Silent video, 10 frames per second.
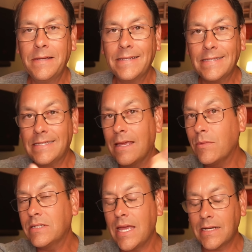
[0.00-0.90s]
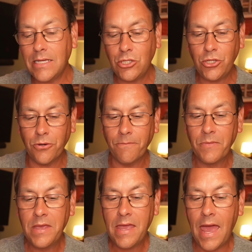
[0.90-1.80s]
Same exact issue.
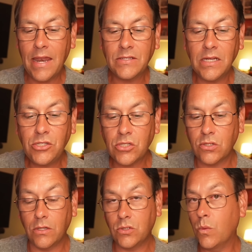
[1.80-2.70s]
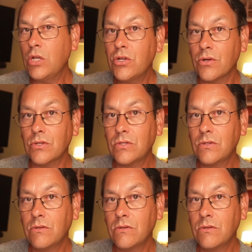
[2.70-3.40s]
And it's not just switchers,